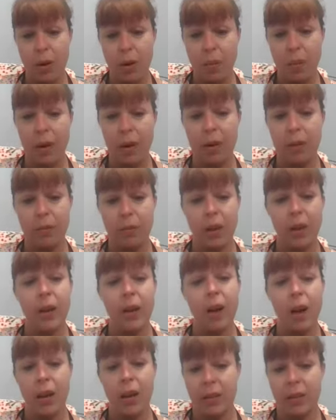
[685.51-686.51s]
about a
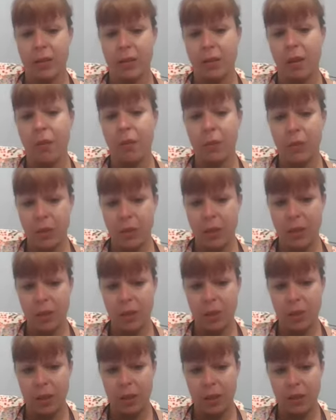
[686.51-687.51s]
very honest
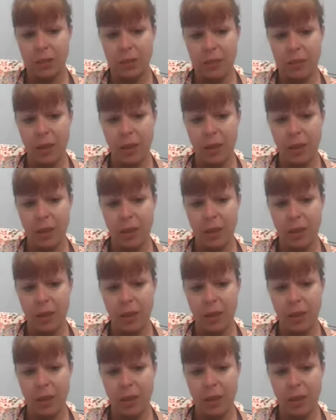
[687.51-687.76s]
conversation